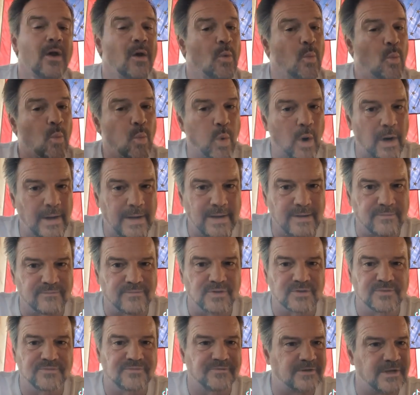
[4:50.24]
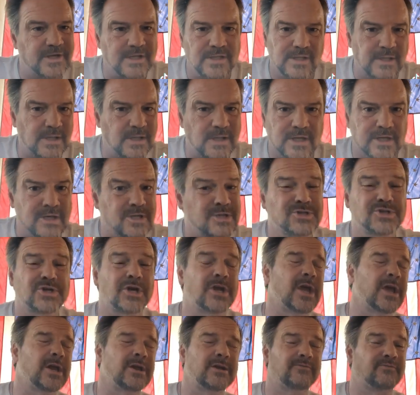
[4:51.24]
whatever, feeding the
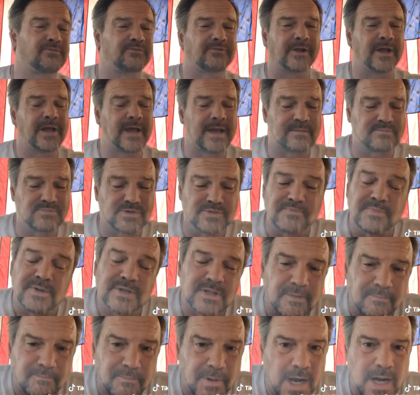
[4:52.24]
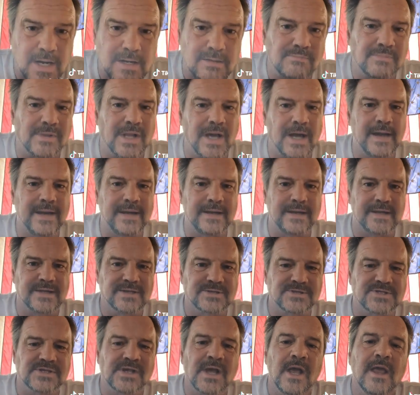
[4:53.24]
uneducated flames. But the bottom line
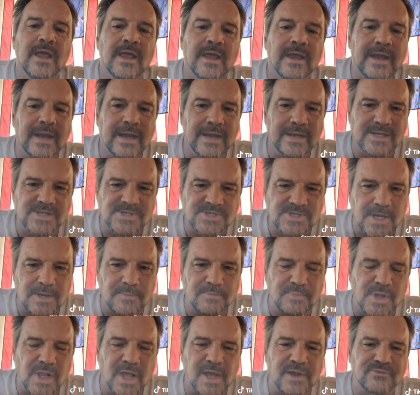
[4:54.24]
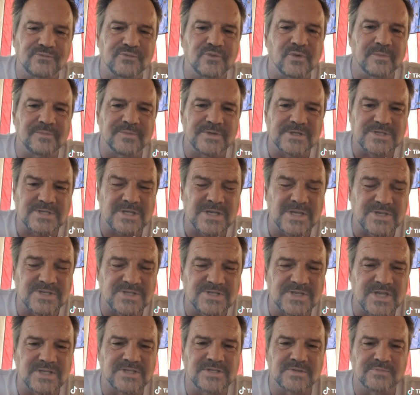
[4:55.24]
is It is a platform that's
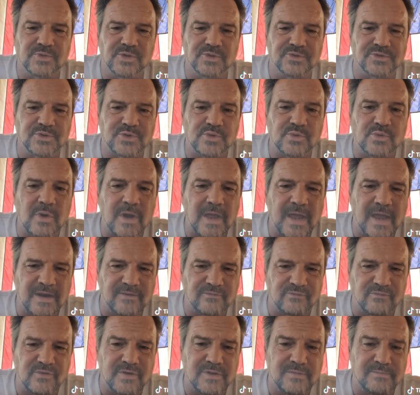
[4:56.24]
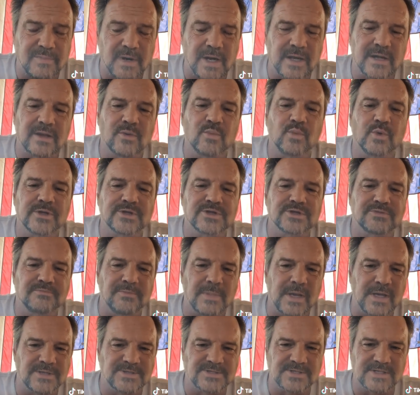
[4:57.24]
accessible to everybody, which
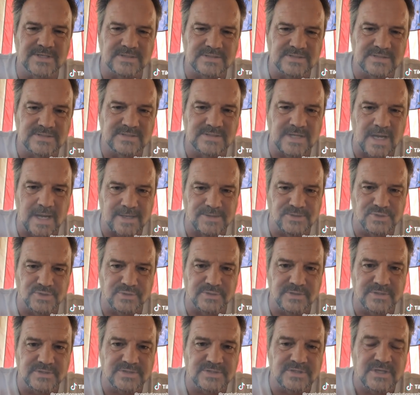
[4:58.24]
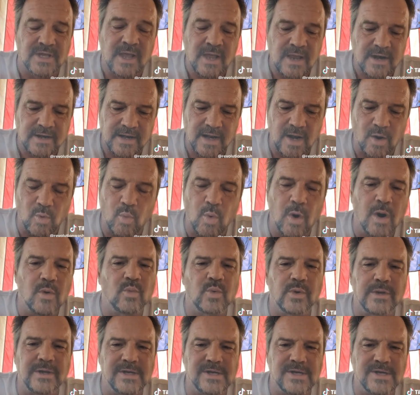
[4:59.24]
makes it dangerous. Now, what
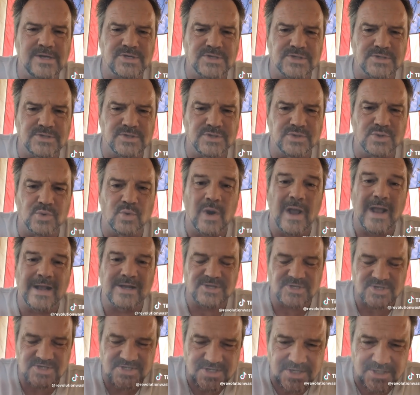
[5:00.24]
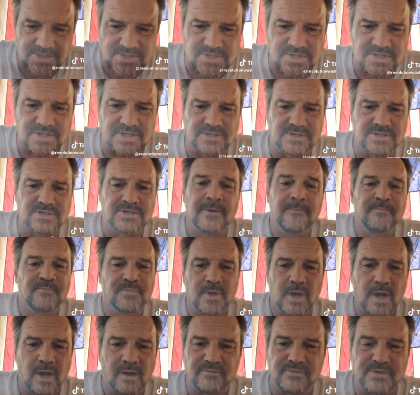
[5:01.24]
we need to do as citizens
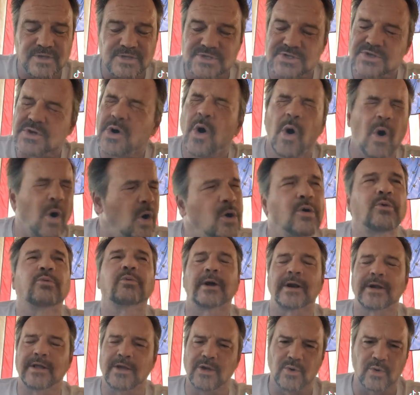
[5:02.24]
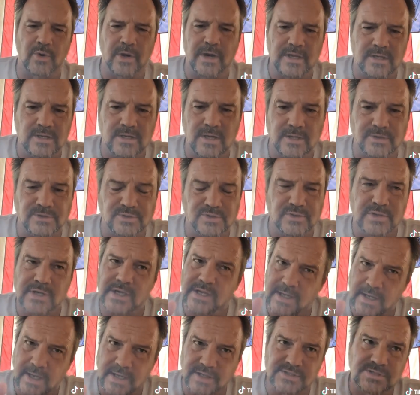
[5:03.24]
of this already great country,
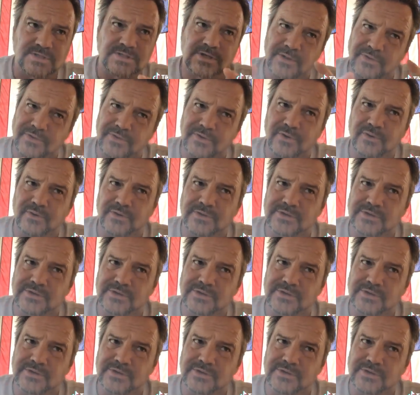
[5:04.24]
yes, though